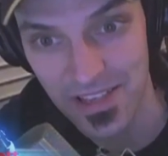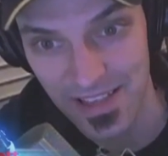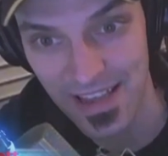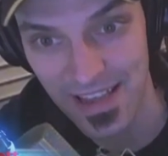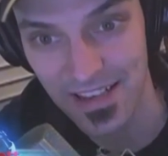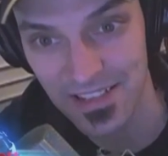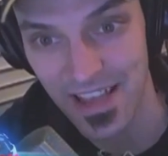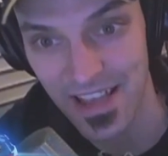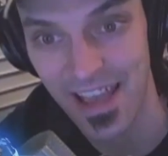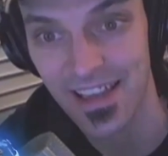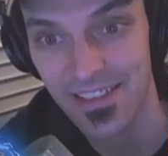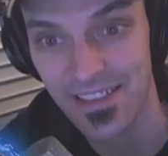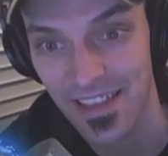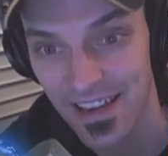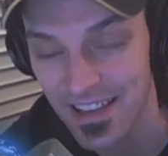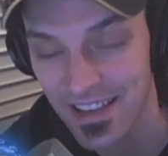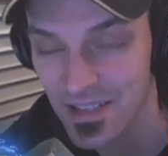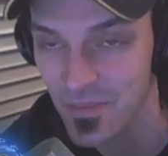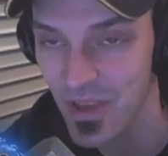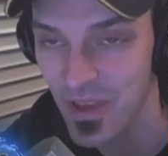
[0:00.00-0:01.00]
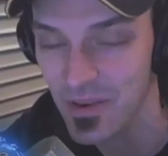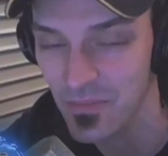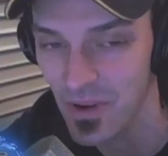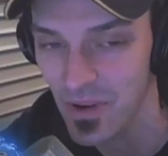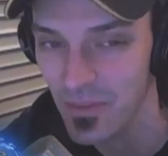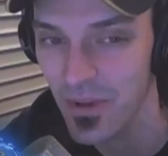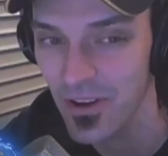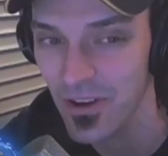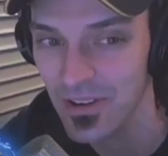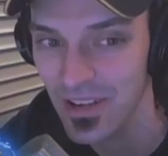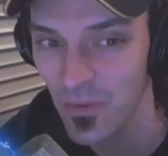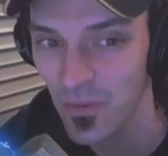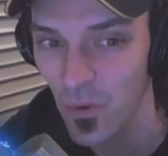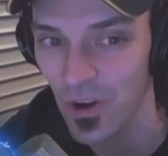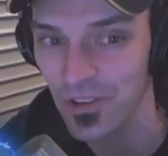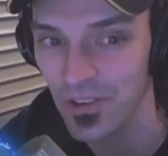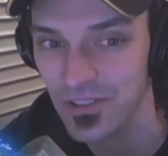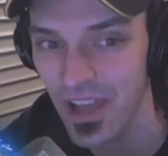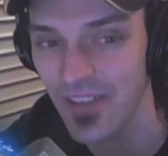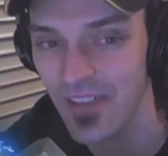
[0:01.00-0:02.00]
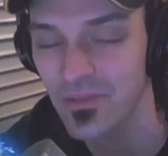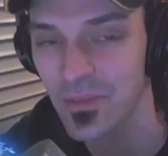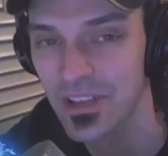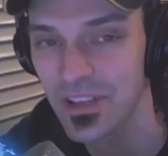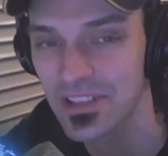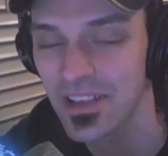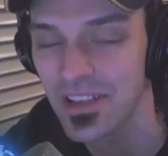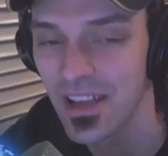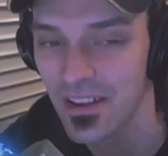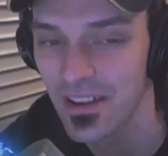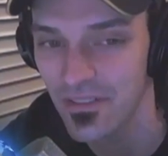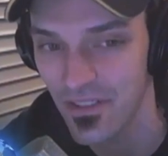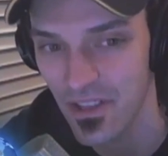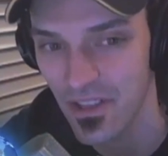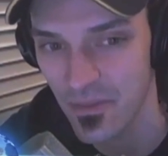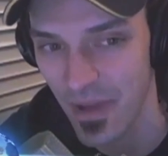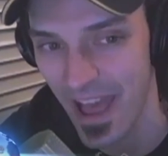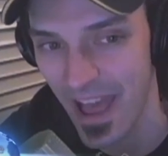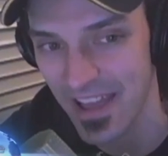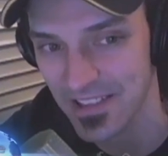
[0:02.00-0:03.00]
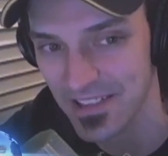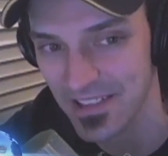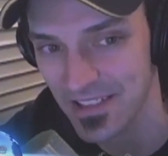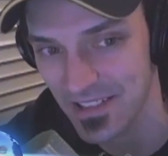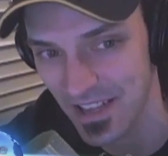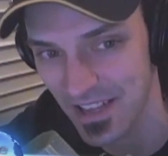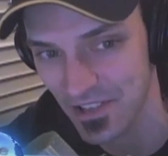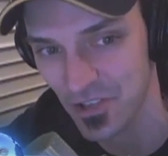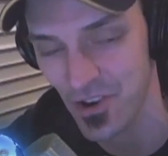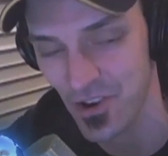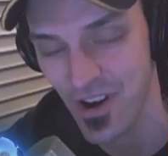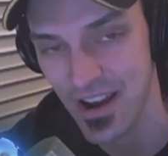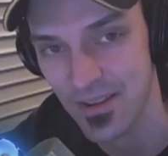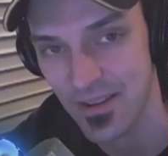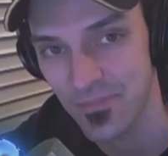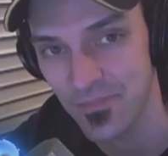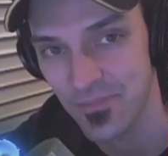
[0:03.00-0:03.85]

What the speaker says: think tank that has been promoting world government for the past century.